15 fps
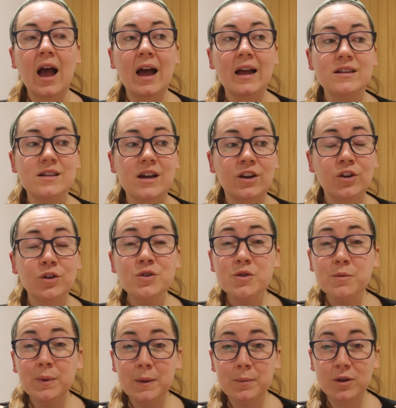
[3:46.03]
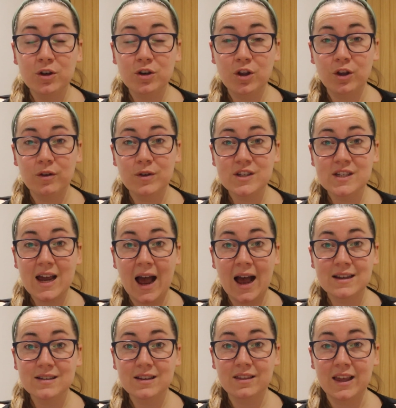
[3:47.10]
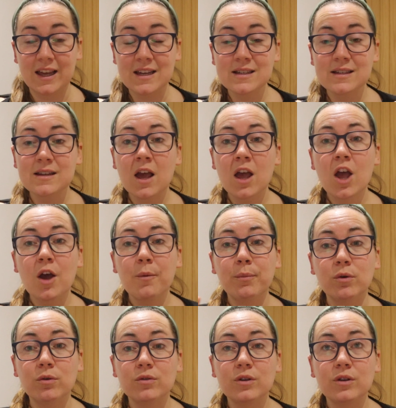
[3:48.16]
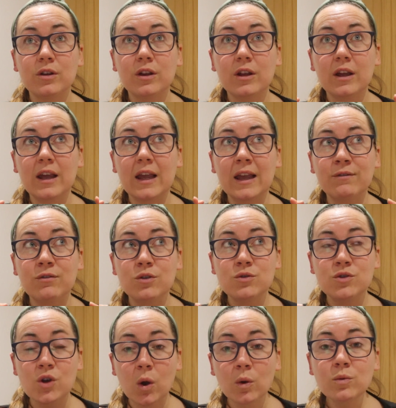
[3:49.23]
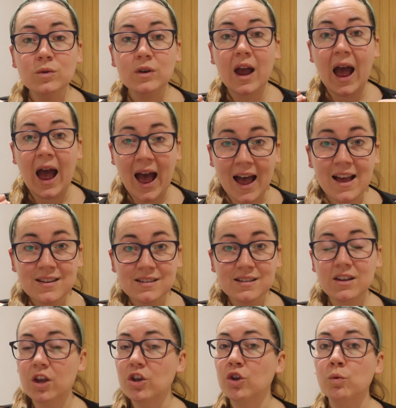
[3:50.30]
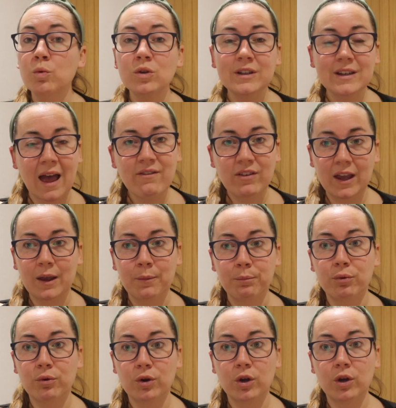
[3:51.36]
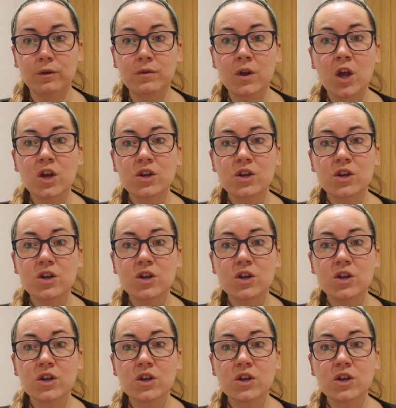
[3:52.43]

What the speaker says: And I know some people are nervous to ask this, but if you don't ask, you will never improve.